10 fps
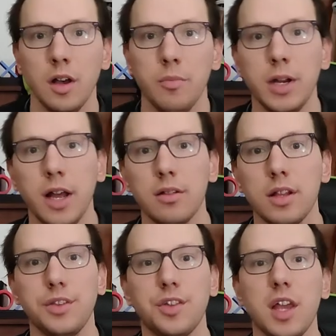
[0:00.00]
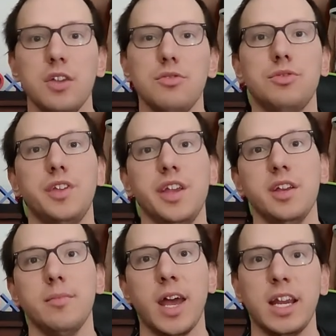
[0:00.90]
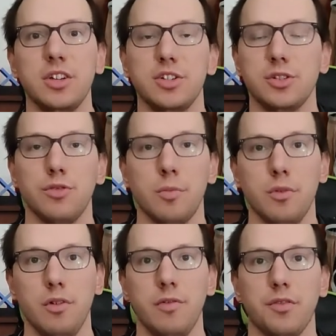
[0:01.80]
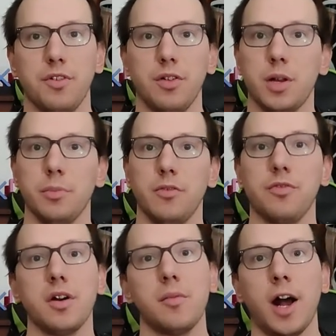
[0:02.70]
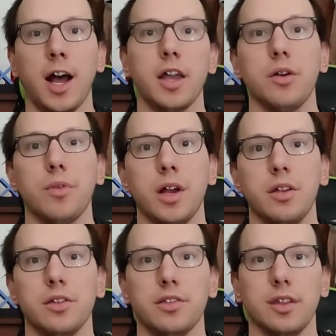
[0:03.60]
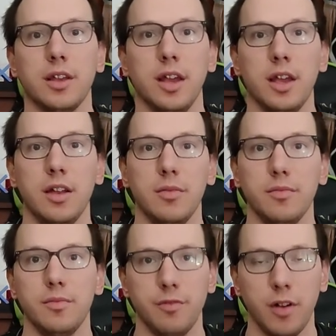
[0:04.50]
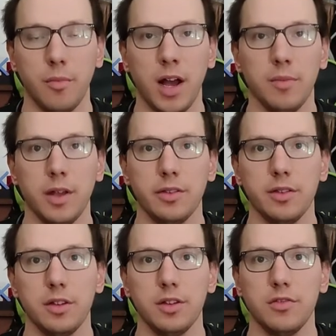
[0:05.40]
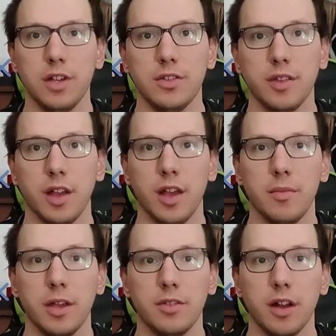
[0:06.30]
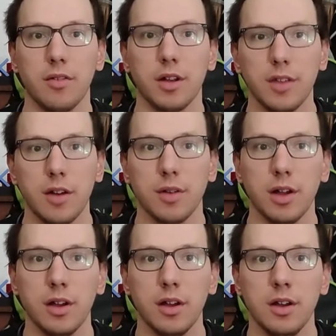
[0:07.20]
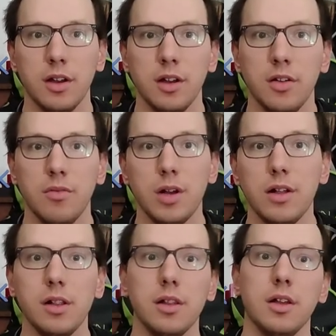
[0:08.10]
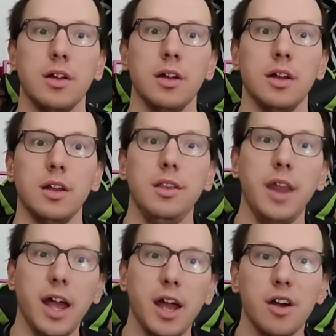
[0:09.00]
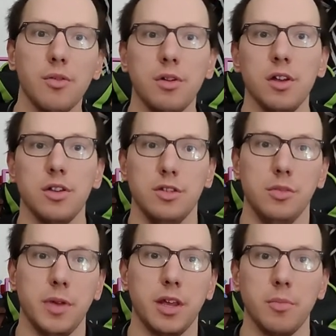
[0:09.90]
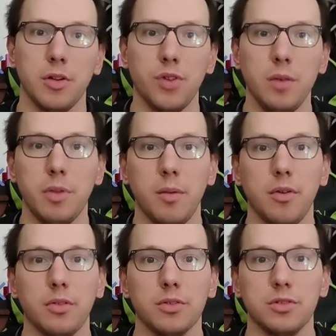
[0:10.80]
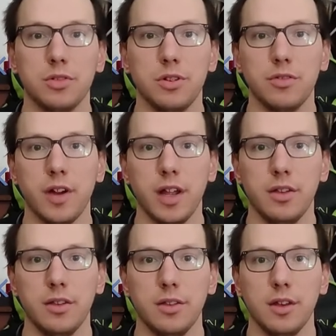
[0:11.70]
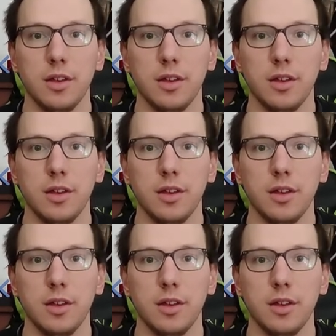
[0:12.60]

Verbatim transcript: But now let's say you did manage to remove your phone number from iOS and from iMessage, FaceTime, etc., etc. Well, now you become a green bubble to your friends.